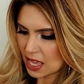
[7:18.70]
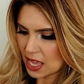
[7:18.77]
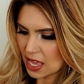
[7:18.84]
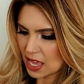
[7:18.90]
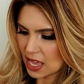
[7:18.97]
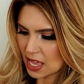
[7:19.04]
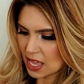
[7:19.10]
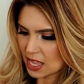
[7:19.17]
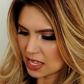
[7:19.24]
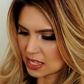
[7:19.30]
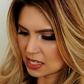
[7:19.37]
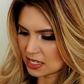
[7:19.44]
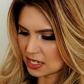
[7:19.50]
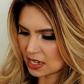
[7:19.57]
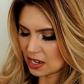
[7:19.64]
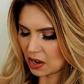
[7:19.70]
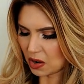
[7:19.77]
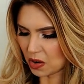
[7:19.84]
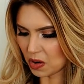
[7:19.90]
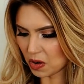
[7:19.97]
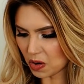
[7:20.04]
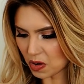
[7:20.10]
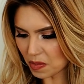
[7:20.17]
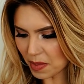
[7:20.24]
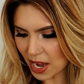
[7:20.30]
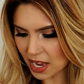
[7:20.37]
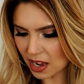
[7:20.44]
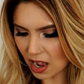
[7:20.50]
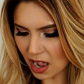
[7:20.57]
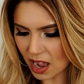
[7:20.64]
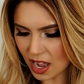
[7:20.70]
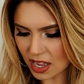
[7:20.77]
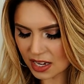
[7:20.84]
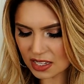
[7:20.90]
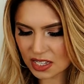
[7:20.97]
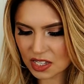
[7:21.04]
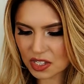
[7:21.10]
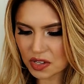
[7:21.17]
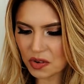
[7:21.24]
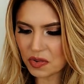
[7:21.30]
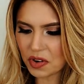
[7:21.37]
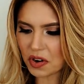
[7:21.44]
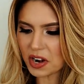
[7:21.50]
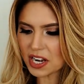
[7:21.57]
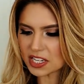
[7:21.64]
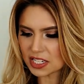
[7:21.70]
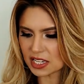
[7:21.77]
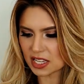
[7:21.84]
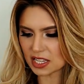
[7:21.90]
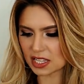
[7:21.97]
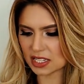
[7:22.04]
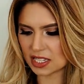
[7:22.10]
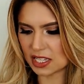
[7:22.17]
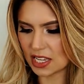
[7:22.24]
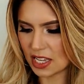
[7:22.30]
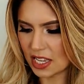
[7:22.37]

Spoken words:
and oh my god, this is so gorgeous.